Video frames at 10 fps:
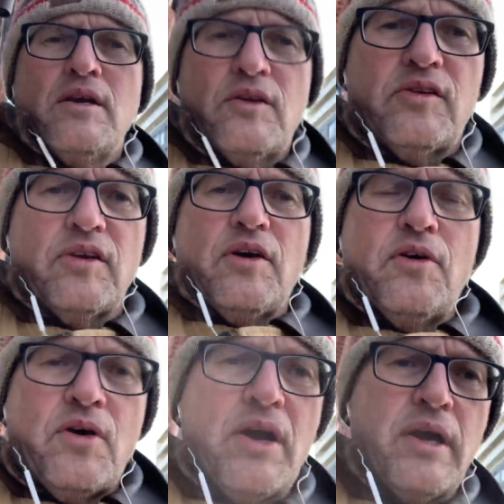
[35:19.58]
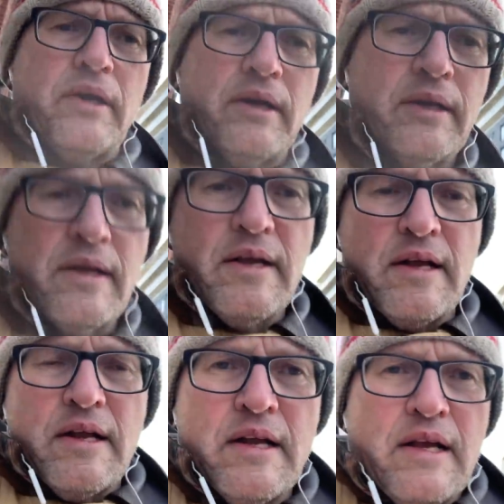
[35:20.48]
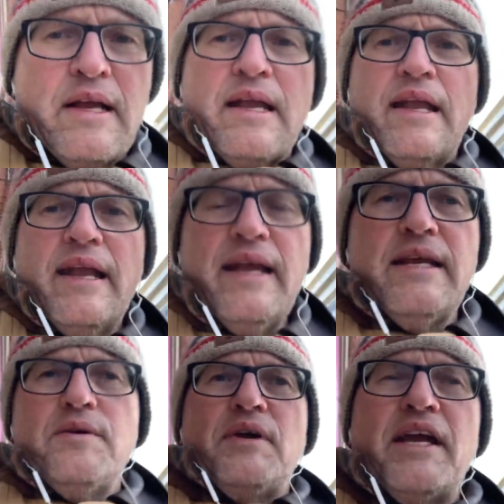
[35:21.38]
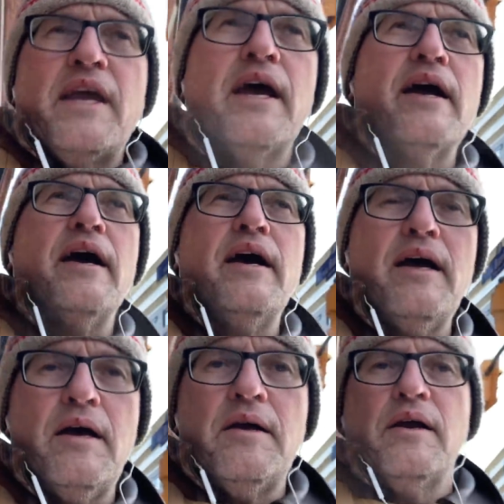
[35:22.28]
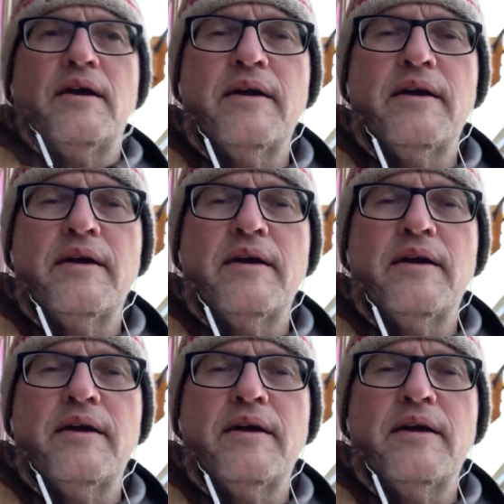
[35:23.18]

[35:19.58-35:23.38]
So, anyway, uh,